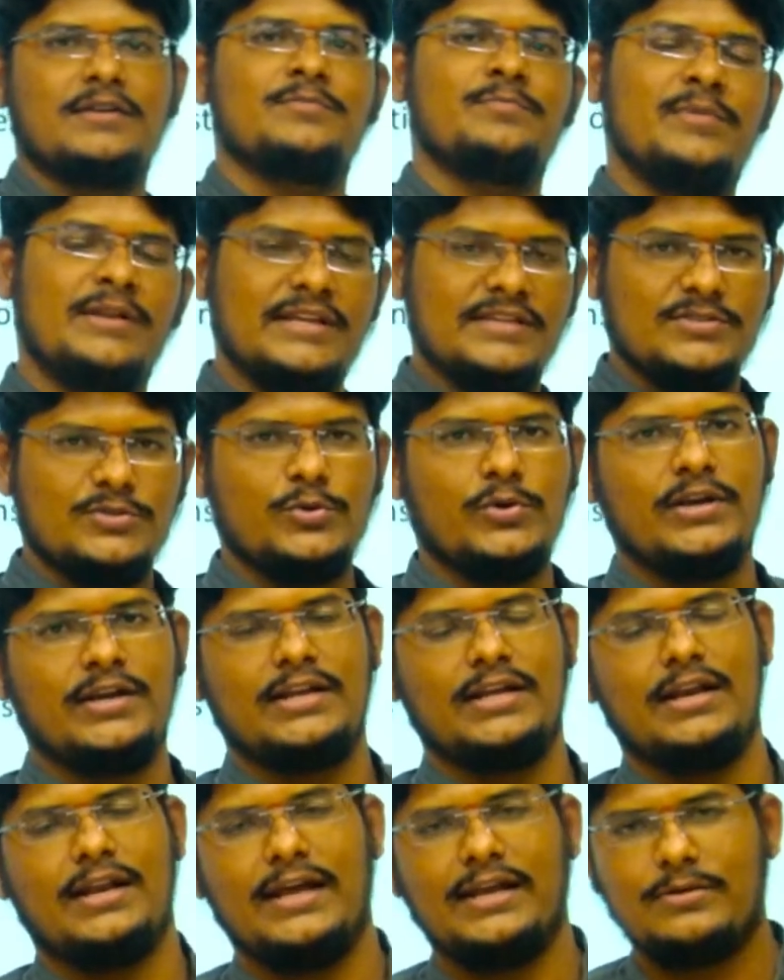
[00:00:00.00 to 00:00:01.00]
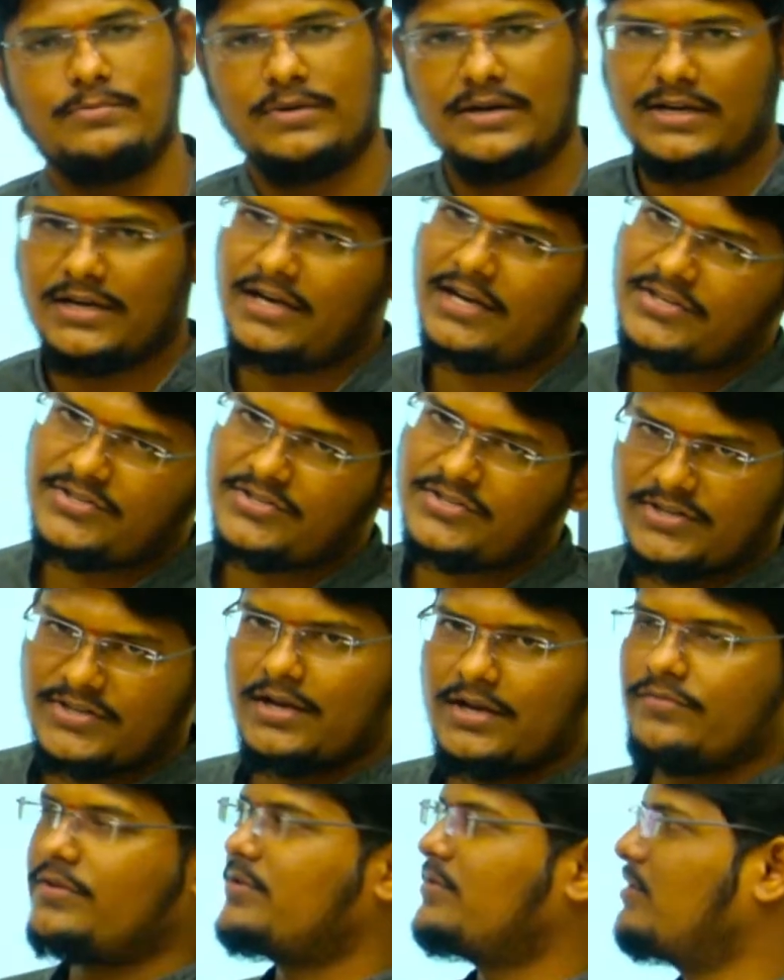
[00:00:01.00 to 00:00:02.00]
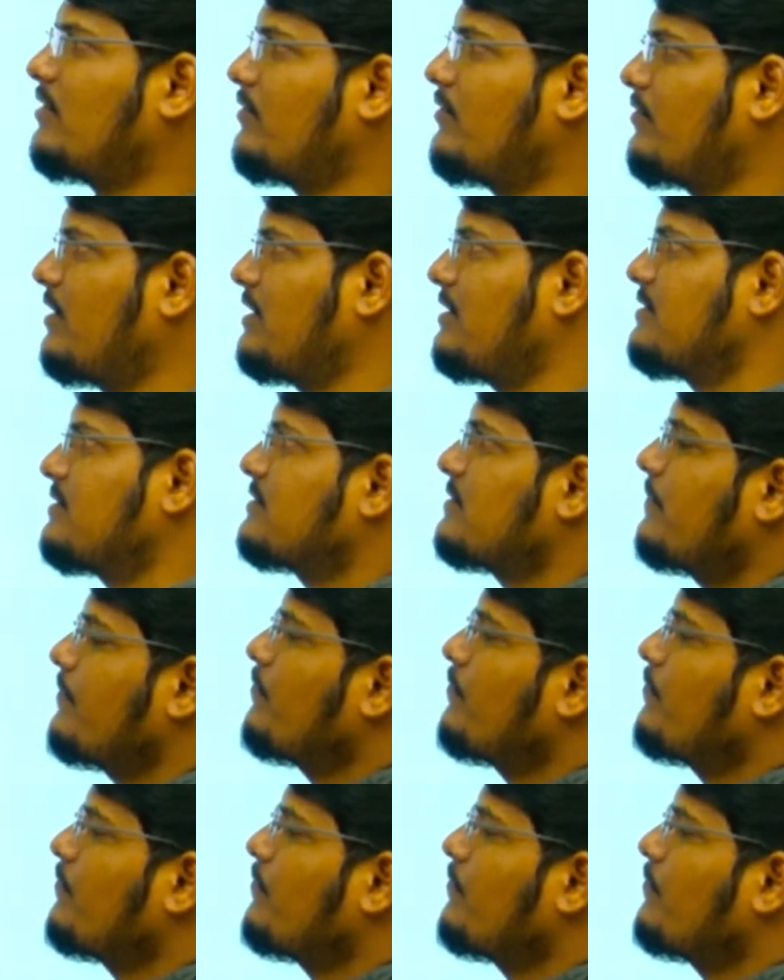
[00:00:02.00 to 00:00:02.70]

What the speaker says: Please do hit a like button and share with your friends.